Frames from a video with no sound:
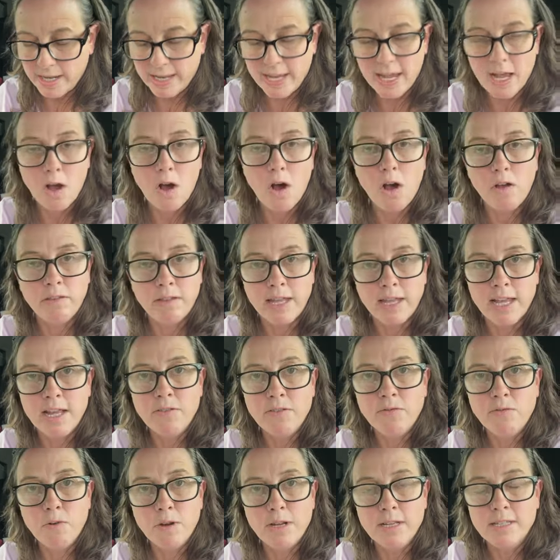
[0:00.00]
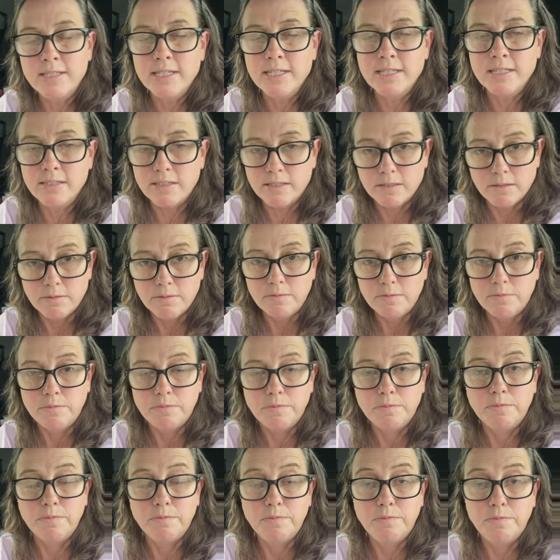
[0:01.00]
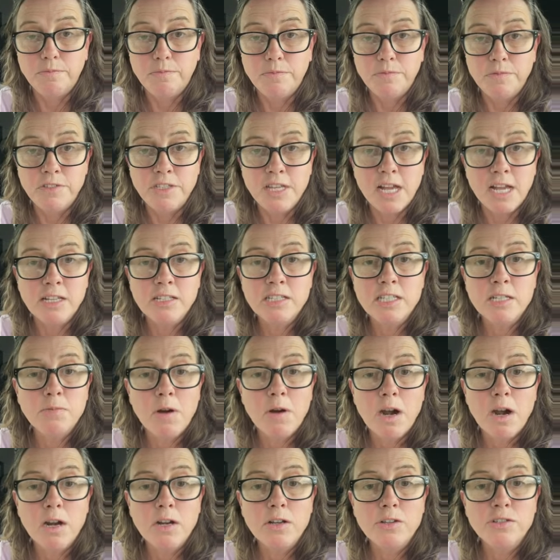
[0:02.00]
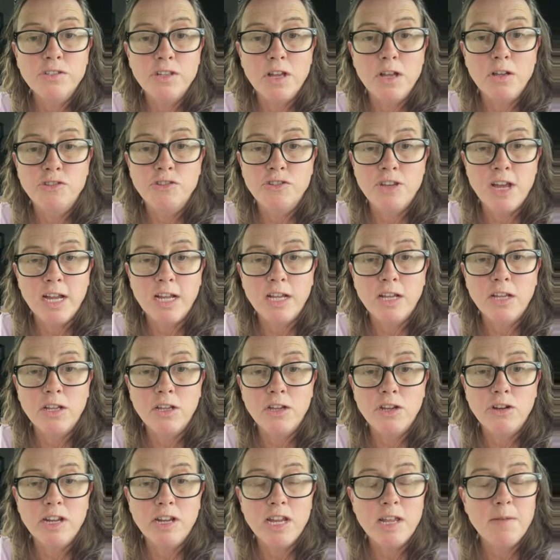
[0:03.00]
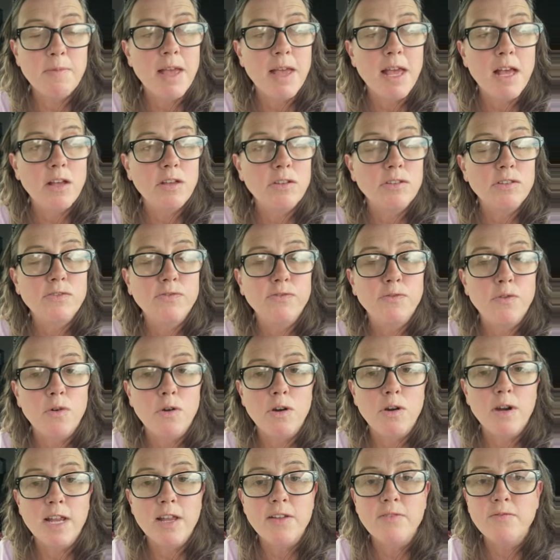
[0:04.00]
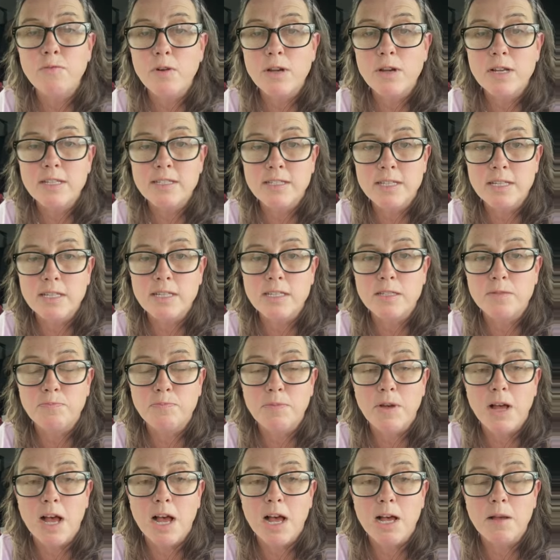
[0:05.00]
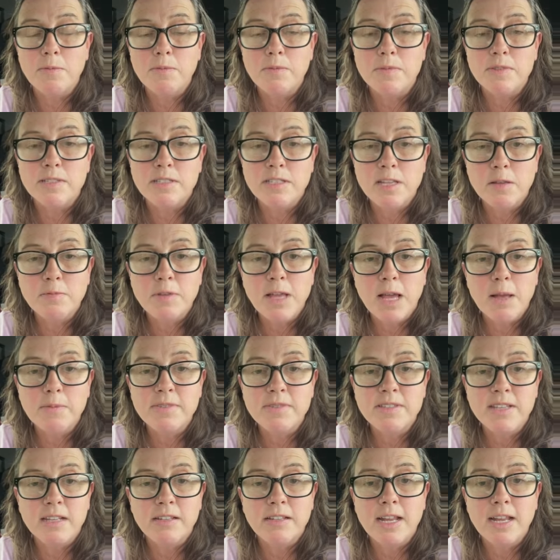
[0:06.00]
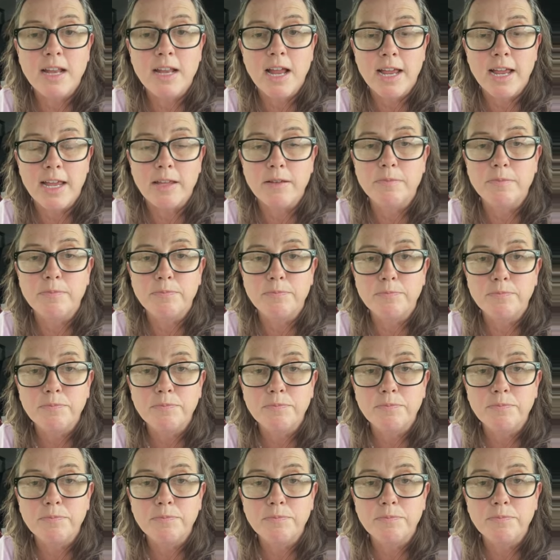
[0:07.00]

get all the invoices done tomorrow. So check your emails for invoices um, sometime Sunday night.